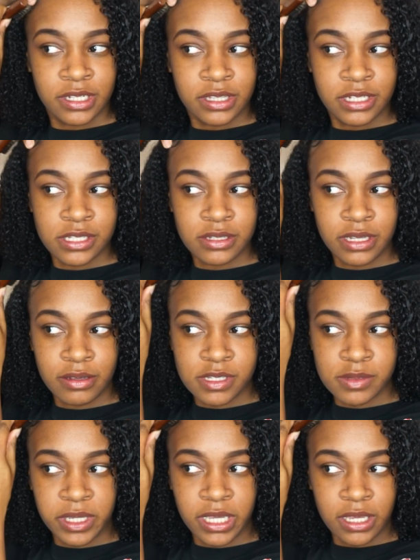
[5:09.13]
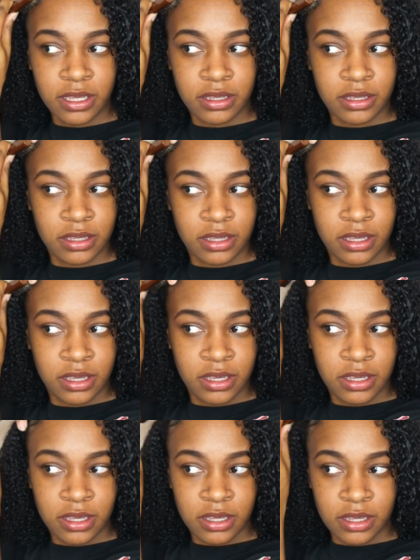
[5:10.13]
This one helps me
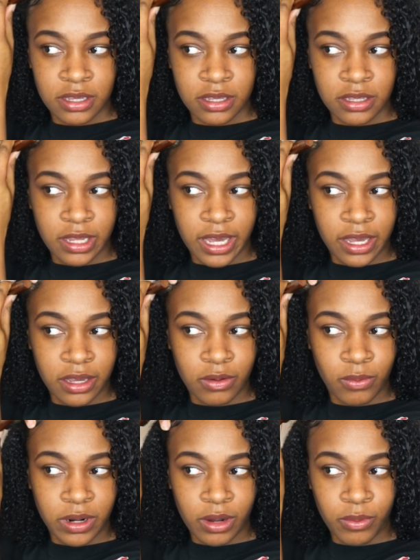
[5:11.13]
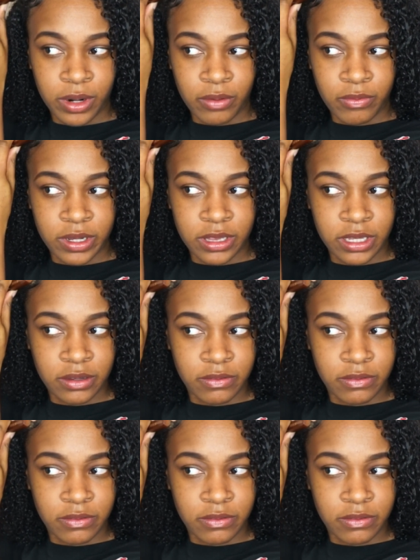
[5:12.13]
like when I want to really